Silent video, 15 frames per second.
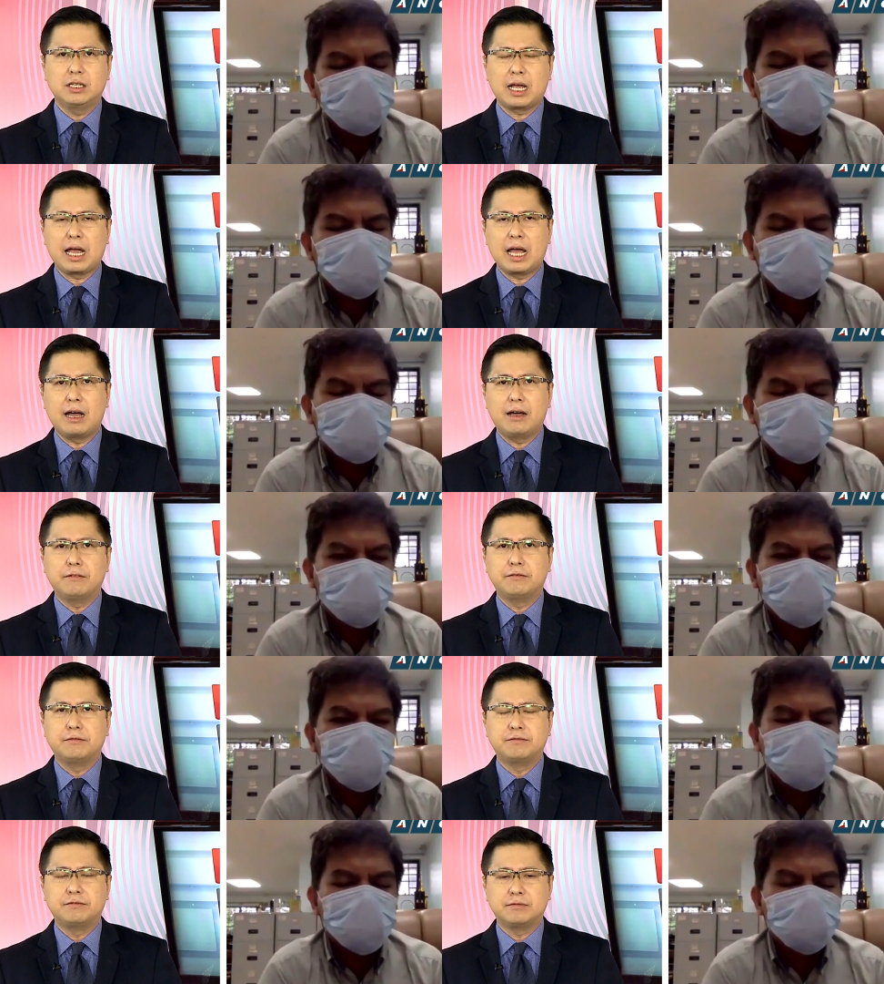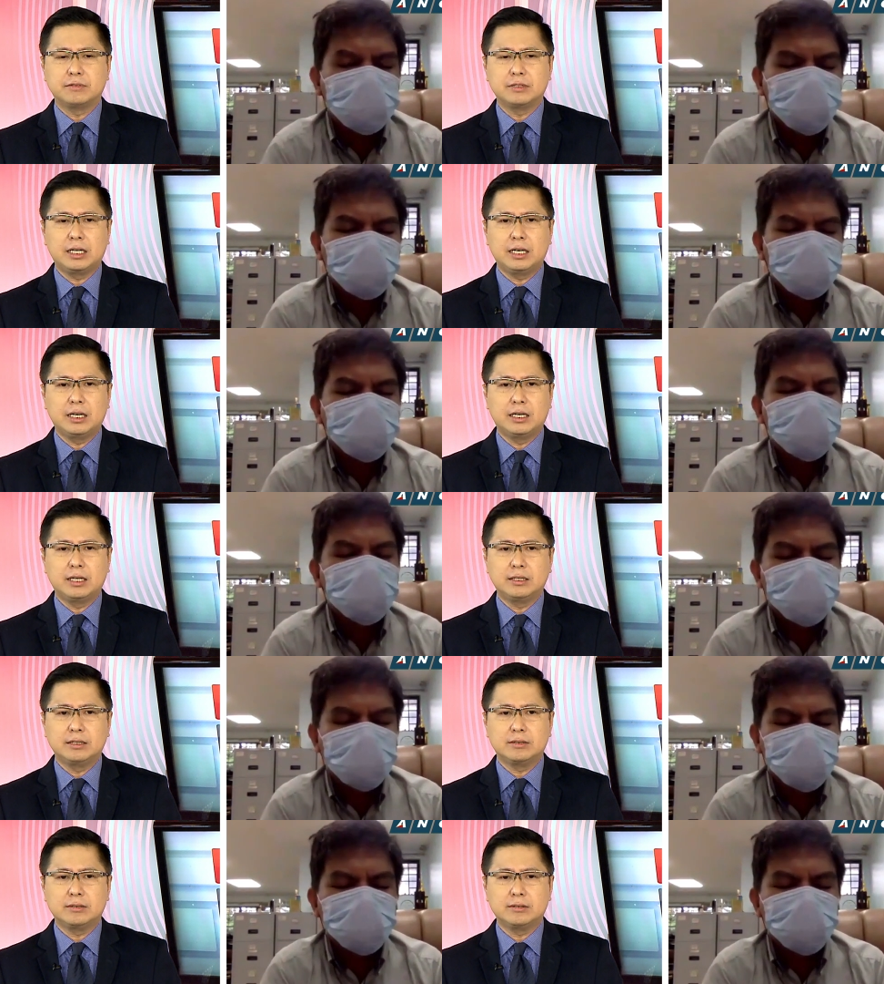Speaker 1: have
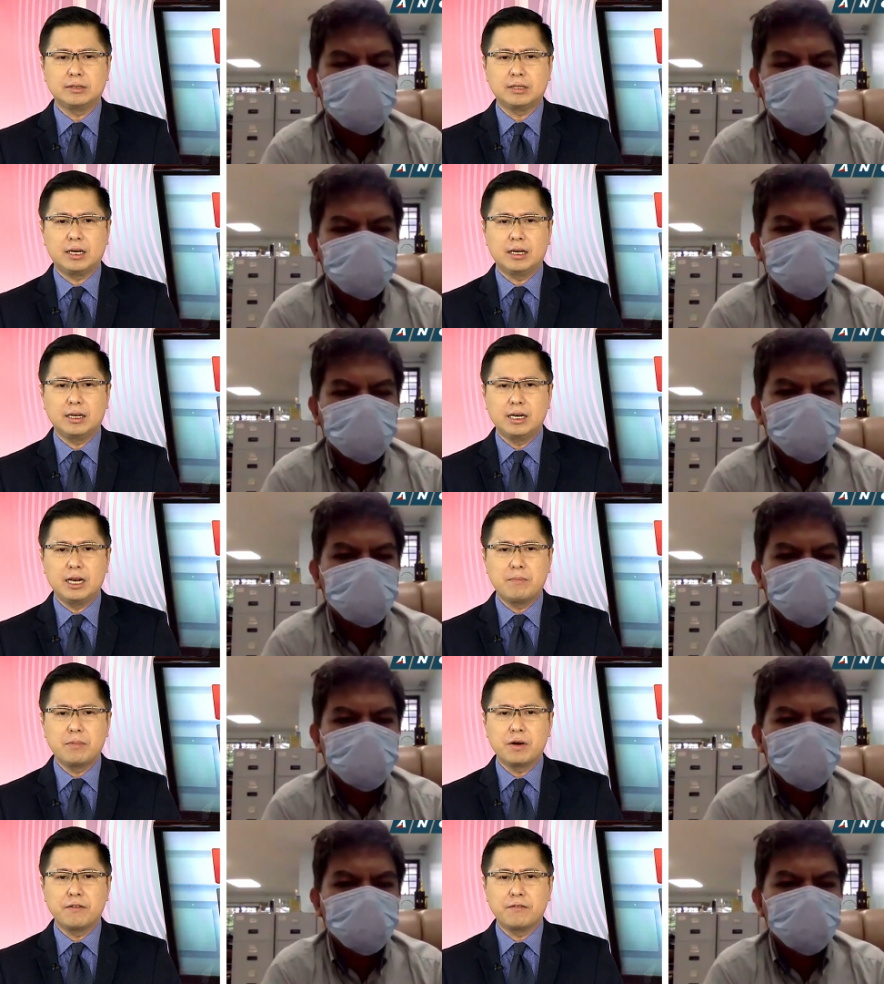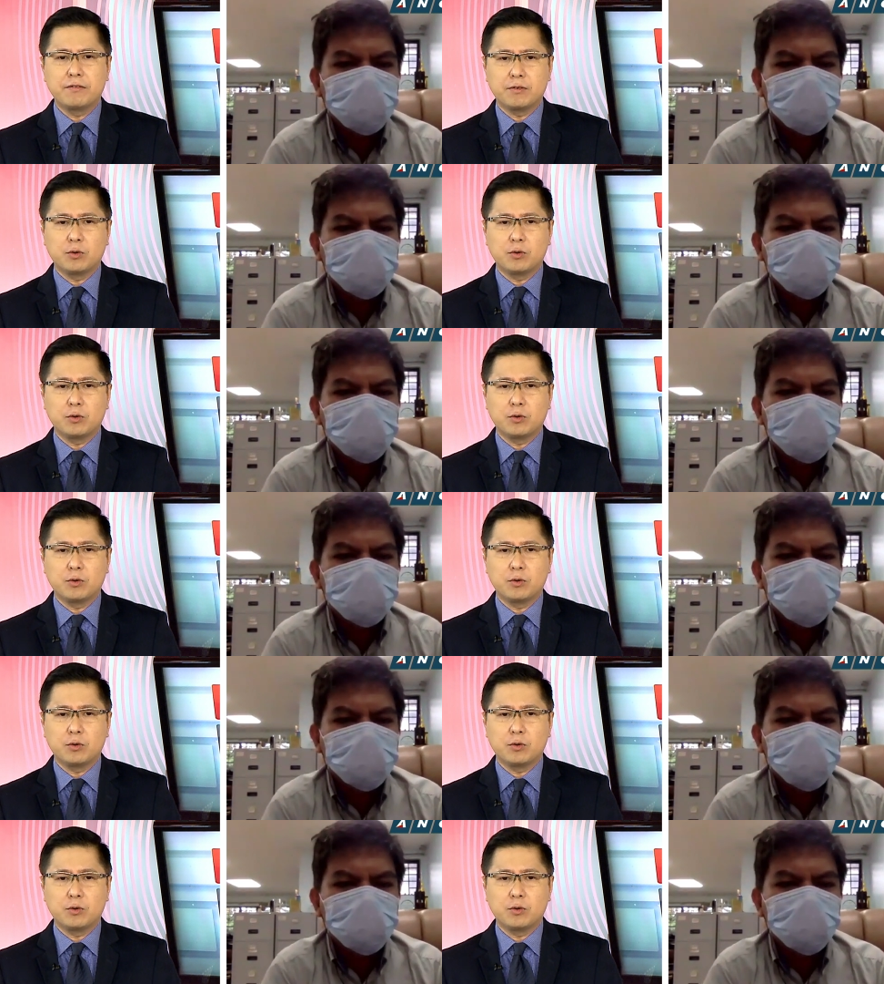uh, a number of?